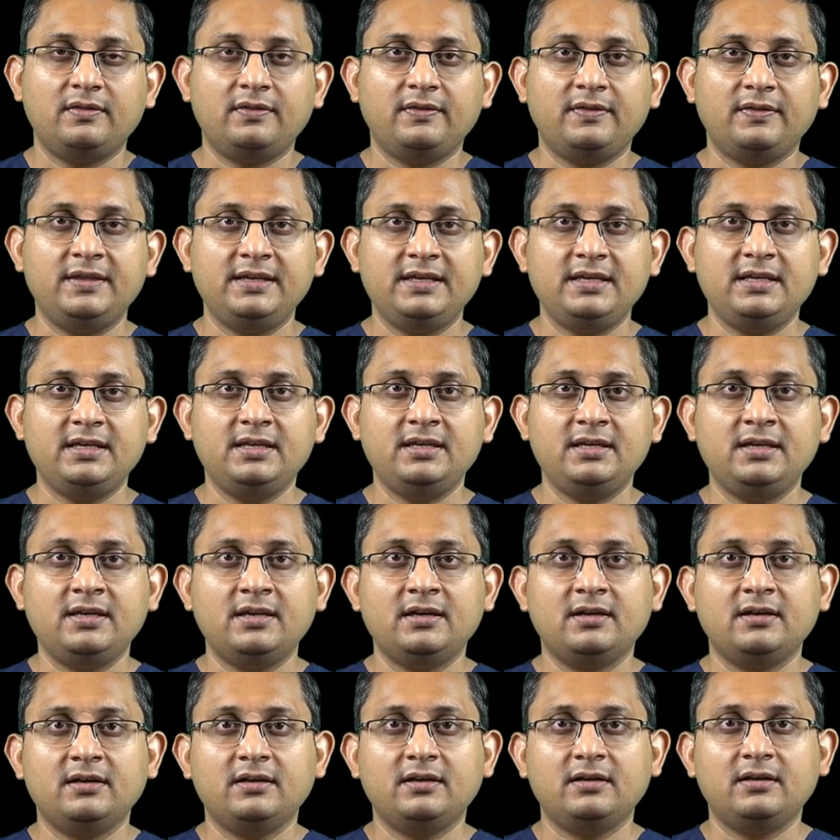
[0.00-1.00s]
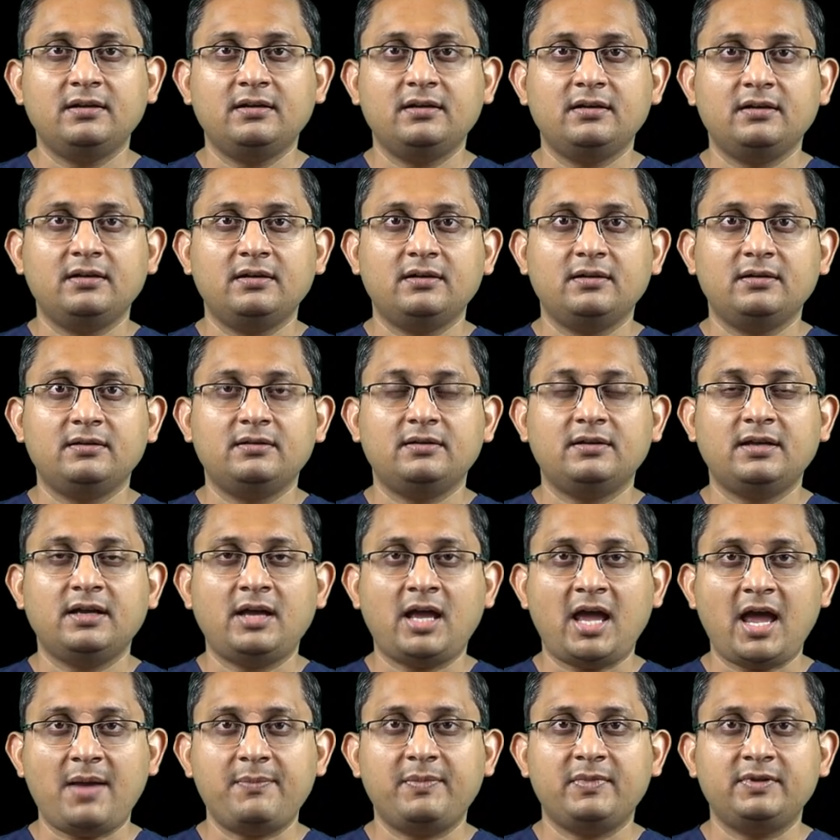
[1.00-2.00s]
the
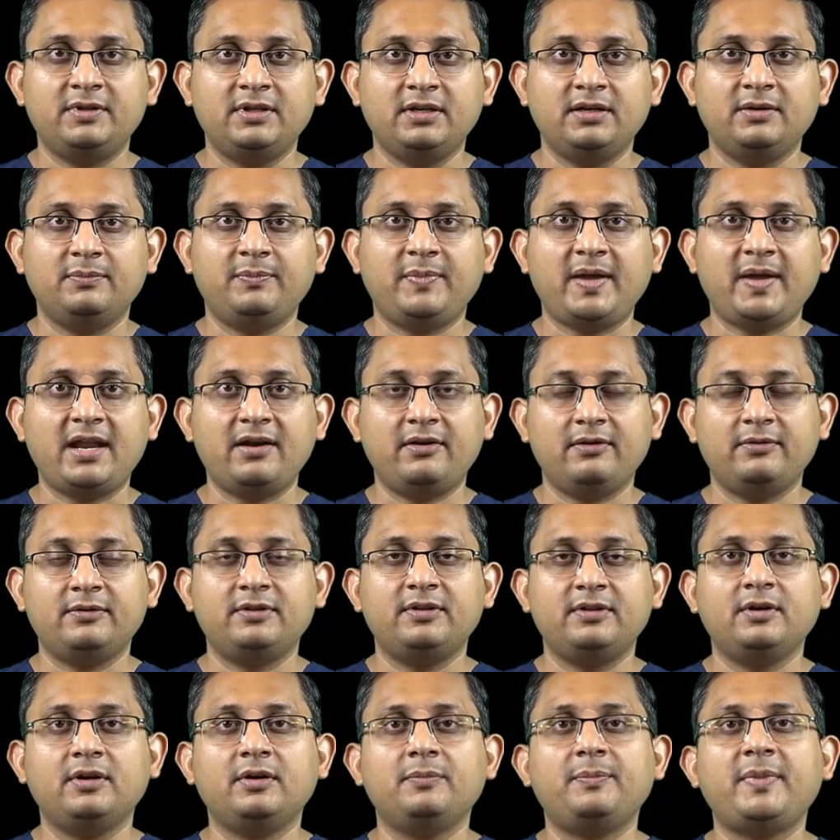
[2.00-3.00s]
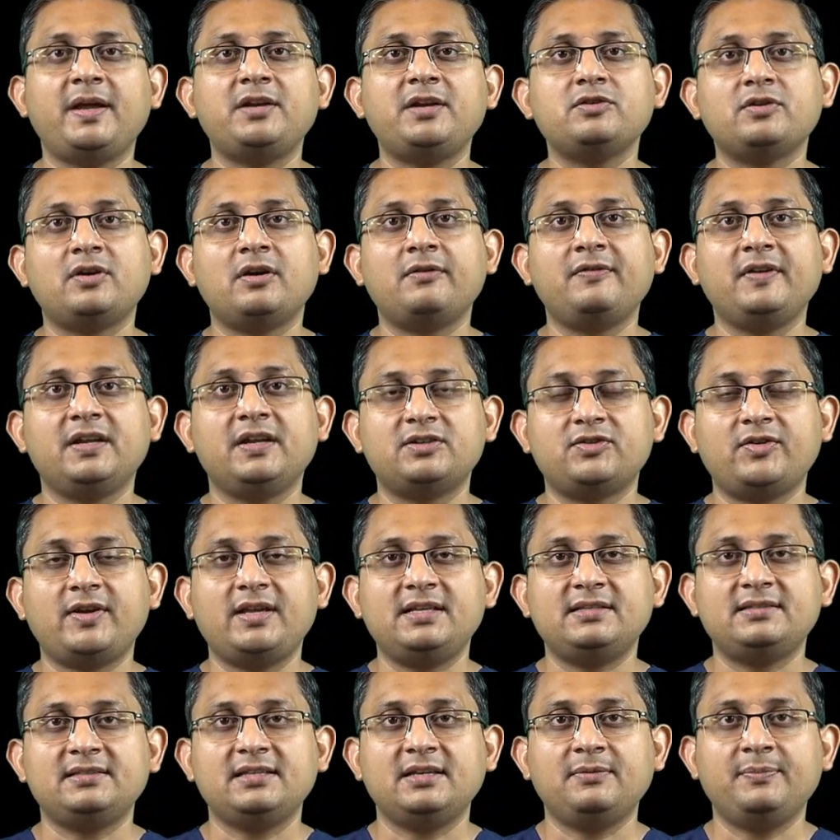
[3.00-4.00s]
pantographic
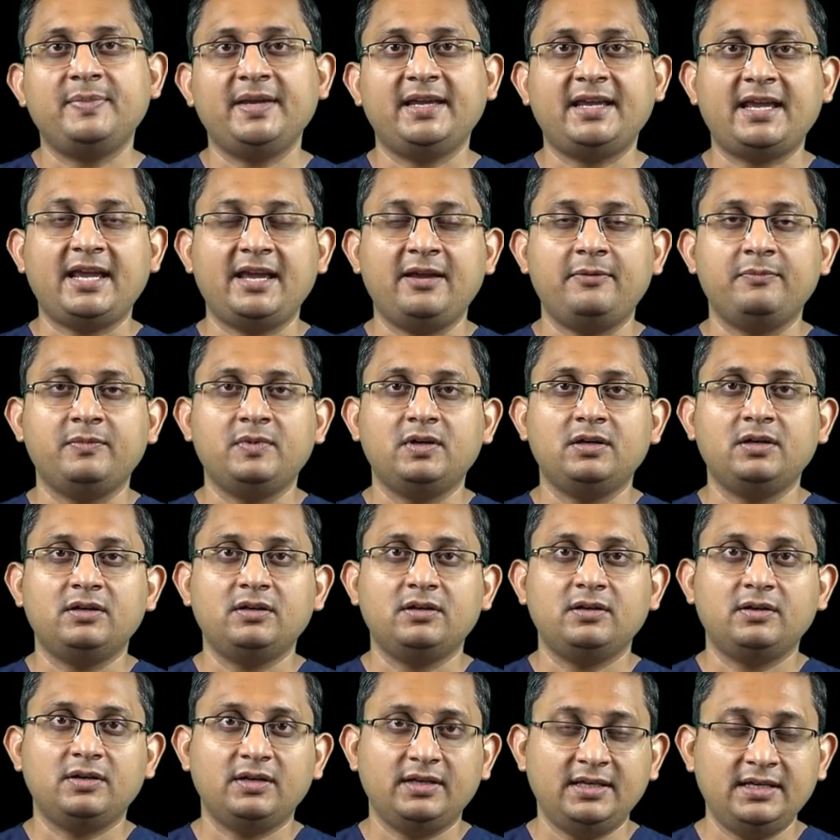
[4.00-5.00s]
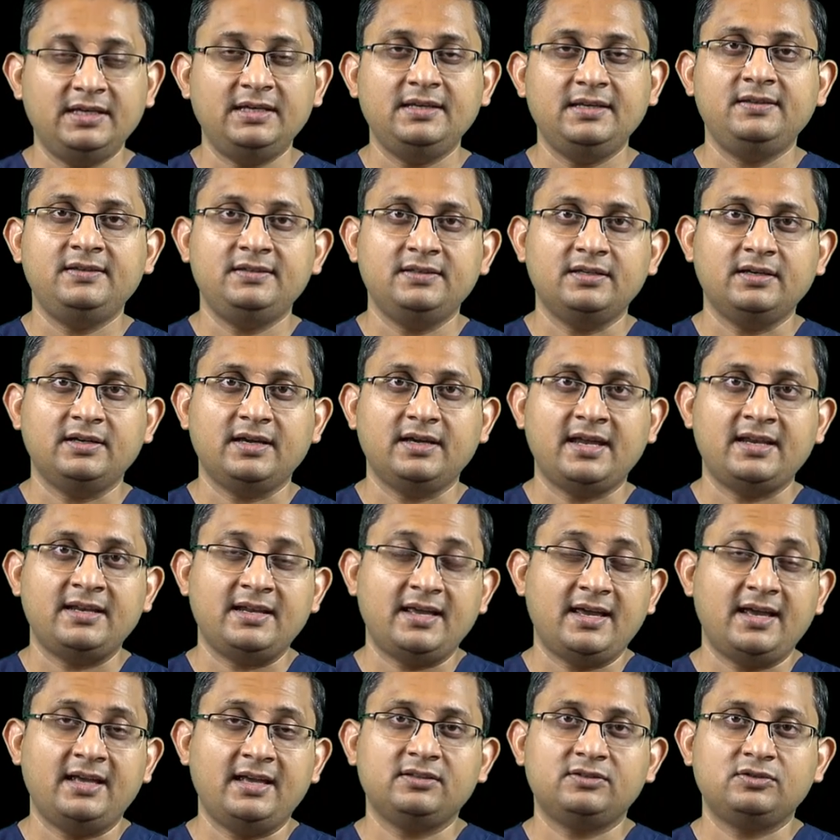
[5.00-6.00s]
tracing became easier and
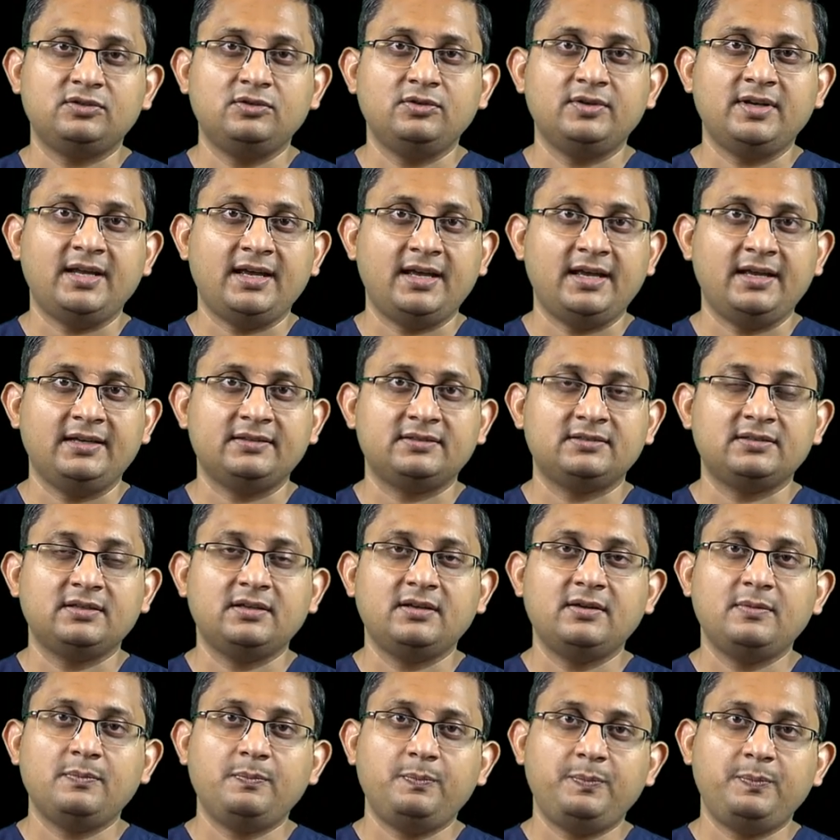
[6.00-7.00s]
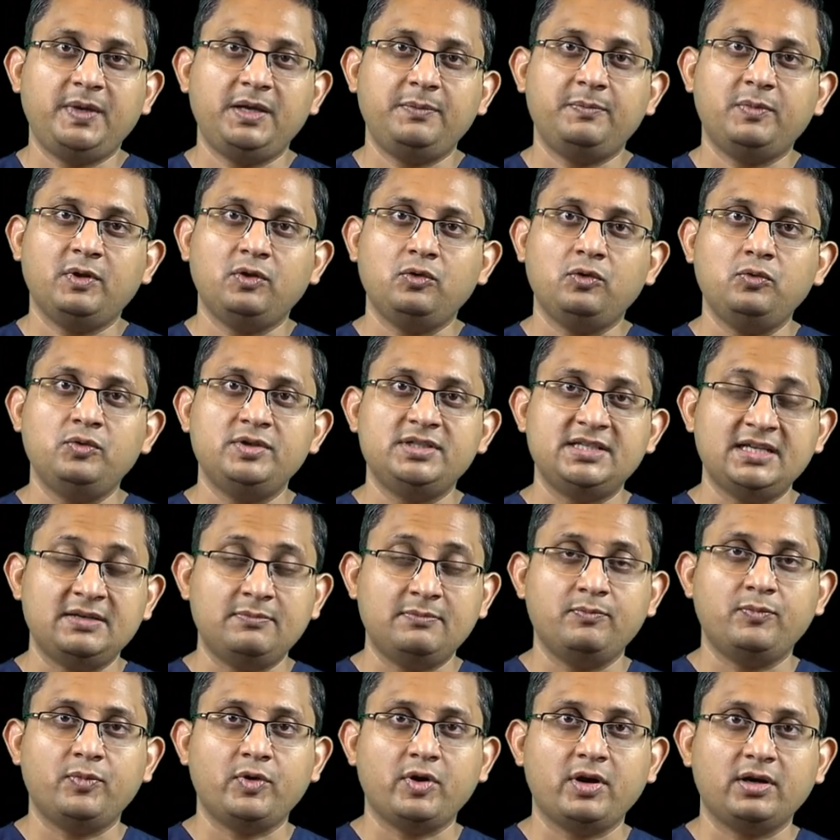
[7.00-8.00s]
as good as people who
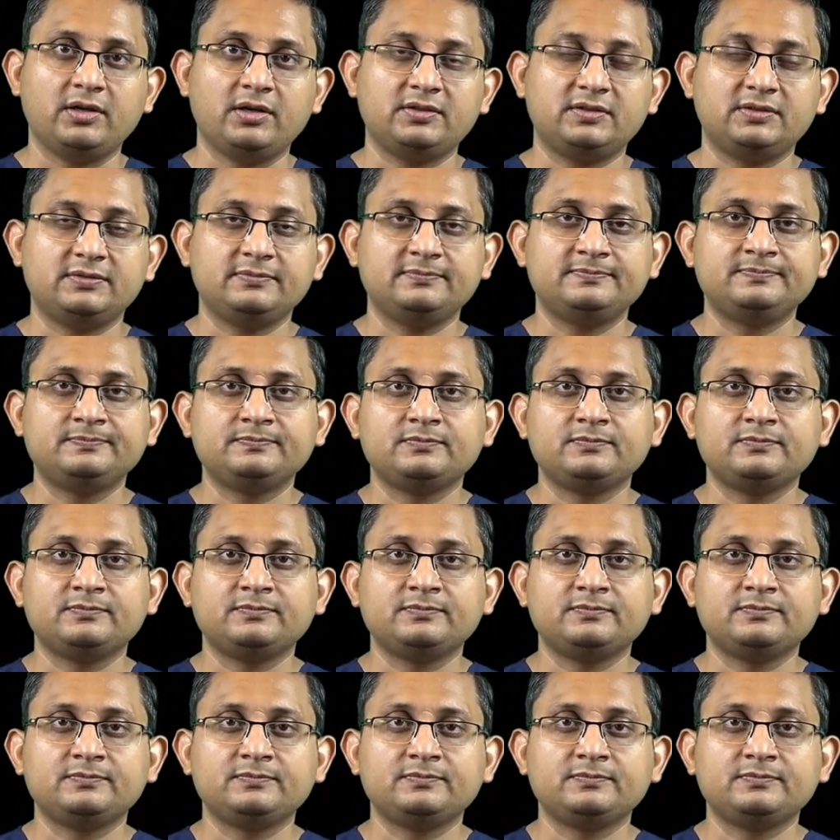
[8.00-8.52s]
didn't brux.